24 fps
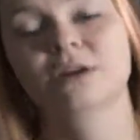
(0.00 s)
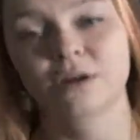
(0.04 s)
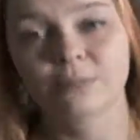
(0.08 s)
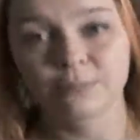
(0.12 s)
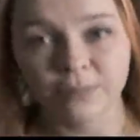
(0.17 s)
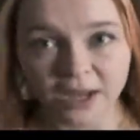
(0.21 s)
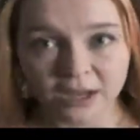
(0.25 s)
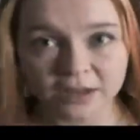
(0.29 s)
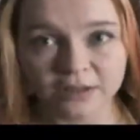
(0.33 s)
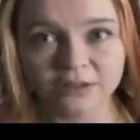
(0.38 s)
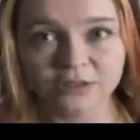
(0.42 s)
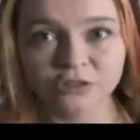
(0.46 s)
wearing
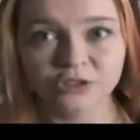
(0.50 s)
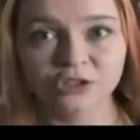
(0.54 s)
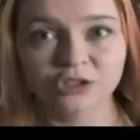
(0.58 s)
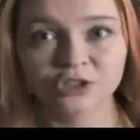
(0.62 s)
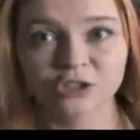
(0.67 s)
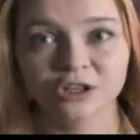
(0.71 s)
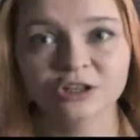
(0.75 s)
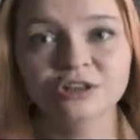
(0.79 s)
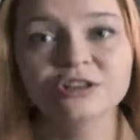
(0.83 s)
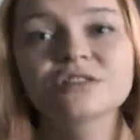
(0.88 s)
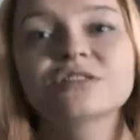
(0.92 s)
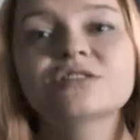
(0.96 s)
a backless
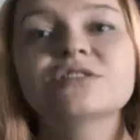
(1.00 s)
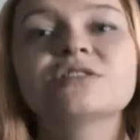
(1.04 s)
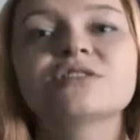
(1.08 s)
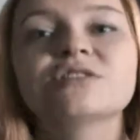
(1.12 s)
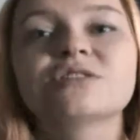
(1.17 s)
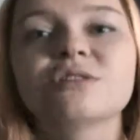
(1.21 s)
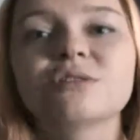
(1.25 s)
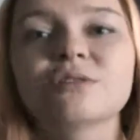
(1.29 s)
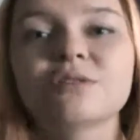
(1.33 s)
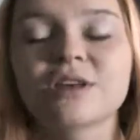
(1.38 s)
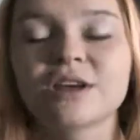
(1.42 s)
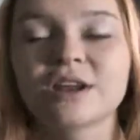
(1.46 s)
shirt
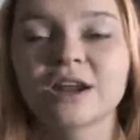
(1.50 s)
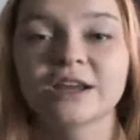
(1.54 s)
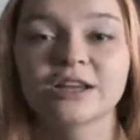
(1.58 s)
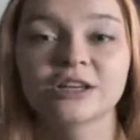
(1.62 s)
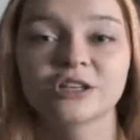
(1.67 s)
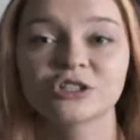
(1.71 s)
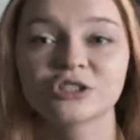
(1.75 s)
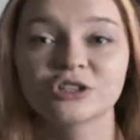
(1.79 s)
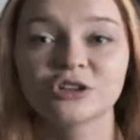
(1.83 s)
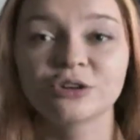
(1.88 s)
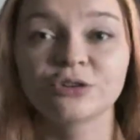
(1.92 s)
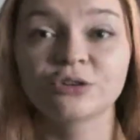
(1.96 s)
so that I
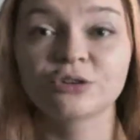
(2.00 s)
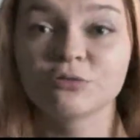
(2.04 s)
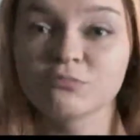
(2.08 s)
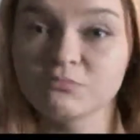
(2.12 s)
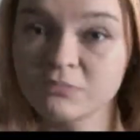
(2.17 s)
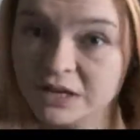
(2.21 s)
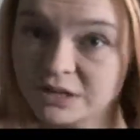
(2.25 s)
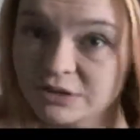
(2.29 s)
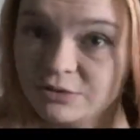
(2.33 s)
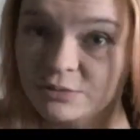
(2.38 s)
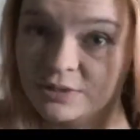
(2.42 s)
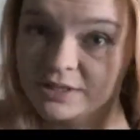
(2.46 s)
can show you
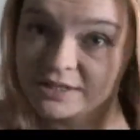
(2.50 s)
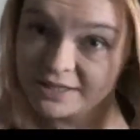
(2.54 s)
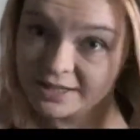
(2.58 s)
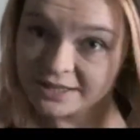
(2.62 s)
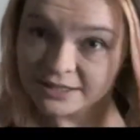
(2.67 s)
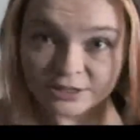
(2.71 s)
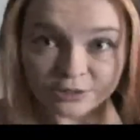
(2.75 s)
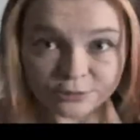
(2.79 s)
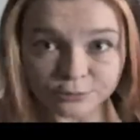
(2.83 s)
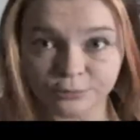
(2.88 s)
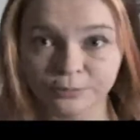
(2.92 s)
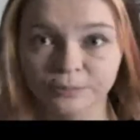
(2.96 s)
my newest
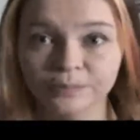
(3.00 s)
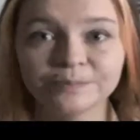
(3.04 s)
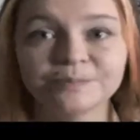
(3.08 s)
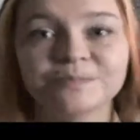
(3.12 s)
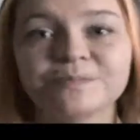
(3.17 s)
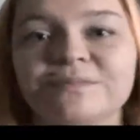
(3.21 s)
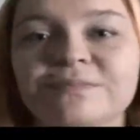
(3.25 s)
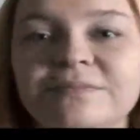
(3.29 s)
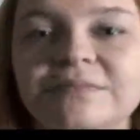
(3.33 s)
tattoo.